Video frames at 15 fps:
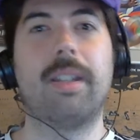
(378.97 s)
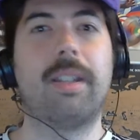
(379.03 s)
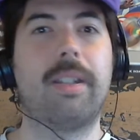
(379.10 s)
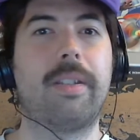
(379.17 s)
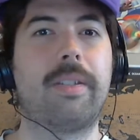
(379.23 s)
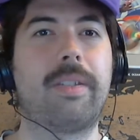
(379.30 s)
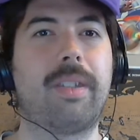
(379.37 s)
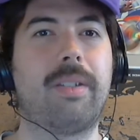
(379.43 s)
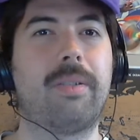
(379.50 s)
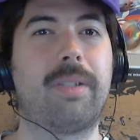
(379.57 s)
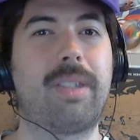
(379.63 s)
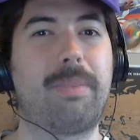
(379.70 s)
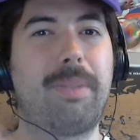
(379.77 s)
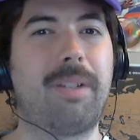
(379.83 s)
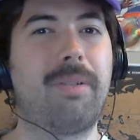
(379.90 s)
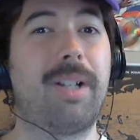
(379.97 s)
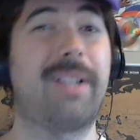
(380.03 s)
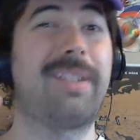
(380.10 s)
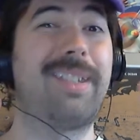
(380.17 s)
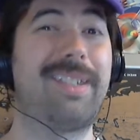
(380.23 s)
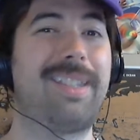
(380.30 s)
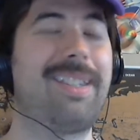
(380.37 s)
So it's been a while
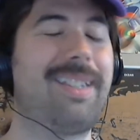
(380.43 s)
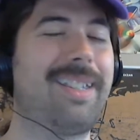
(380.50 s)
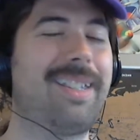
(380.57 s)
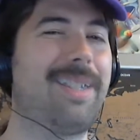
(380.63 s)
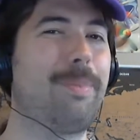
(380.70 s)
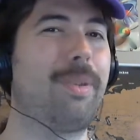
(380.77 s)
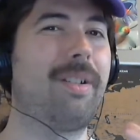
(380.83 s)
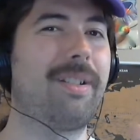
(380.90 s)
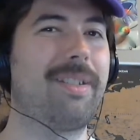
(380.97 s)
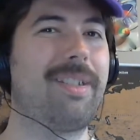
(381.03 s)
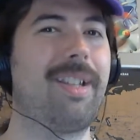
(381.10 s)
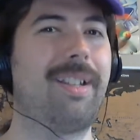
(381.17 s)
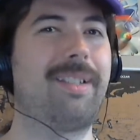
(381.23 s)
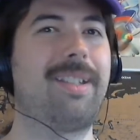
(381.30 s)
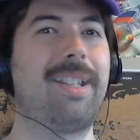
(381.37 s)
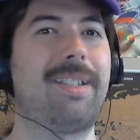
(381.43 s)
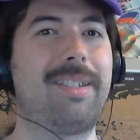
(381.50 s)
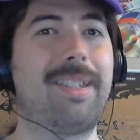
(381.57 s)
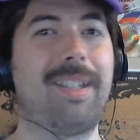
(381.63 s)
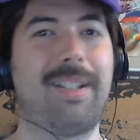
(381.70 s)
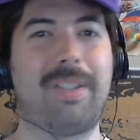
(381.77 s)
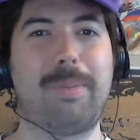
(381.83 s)
since he's experienced that intense
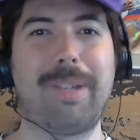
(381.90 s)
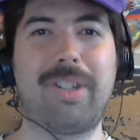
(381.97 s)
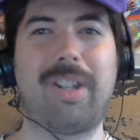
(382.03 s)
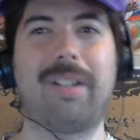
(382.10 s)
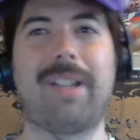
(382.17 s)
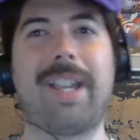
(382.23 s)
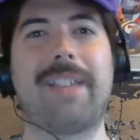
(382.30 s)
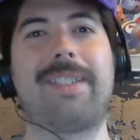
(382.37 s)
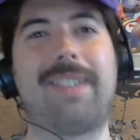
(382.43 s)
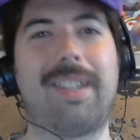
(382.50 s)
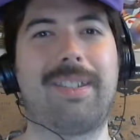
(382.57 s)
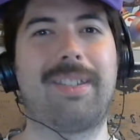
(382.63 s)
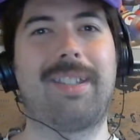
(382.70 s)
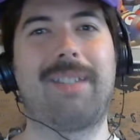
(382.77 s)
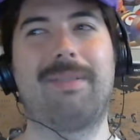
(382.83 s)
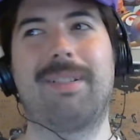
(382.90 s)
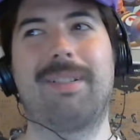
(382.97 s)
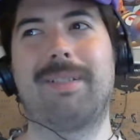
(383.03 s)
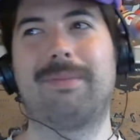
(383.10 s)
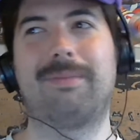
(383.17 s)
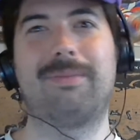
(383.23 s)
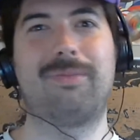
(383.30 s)
heat, especially last season. They were
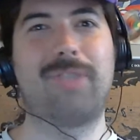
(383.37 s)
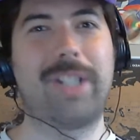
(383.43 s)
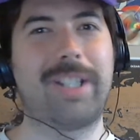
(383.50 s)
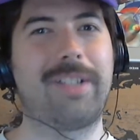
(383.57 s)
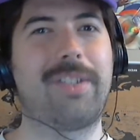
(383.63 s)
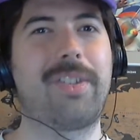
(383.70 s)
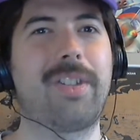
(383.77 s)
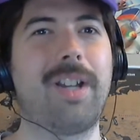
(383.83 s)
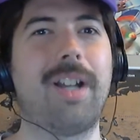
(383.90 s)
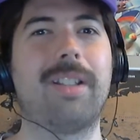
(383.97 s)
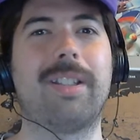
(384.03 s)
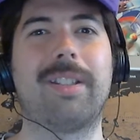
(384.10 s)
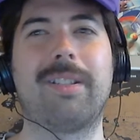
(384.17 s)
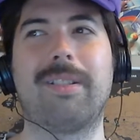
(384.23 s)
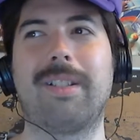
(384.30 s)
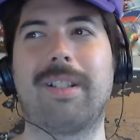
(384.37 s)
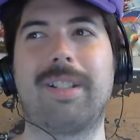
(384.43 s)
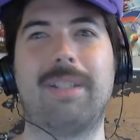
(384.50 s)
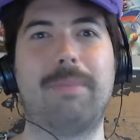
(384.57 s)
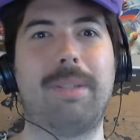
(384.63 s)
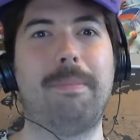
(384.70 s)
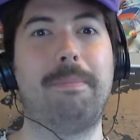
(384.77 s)
in freaking Scotland. You're not going
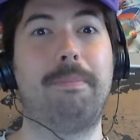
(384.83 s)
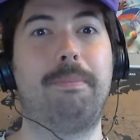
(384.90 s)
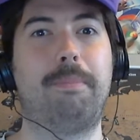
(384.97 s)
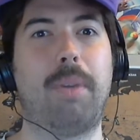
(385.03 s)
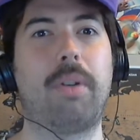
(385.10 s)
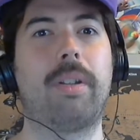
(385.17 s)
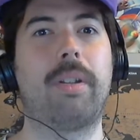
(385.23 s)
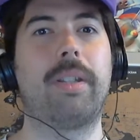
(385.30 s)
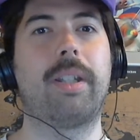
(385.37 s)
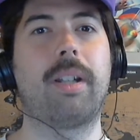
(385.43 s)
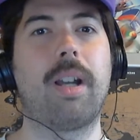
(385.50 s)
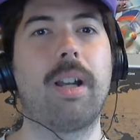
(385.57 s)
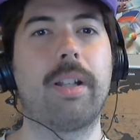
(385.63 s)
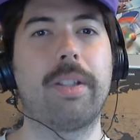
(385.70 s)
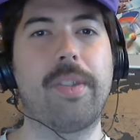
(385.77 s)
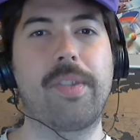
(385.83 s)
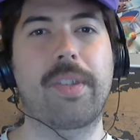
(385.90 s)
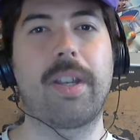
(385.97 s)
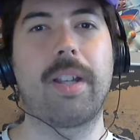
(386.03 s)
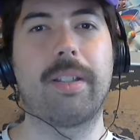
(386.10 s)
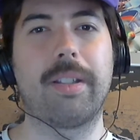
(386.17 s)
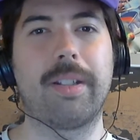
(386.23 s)
to be boiling hot in
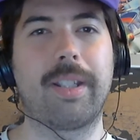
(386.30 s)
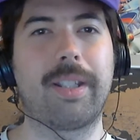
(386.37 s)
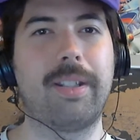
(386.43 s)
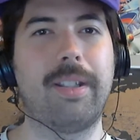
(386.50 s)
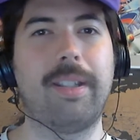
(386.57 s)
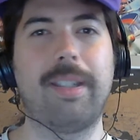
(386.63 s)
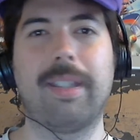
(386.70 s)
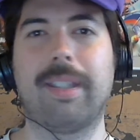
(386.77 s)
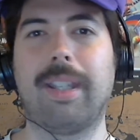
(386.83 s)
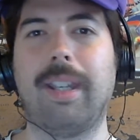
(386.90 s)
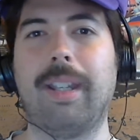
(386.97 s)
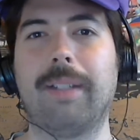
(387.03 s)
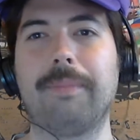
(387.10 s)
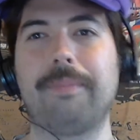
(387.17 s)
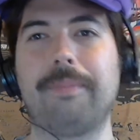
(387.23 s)
Scotland, I can tell you that.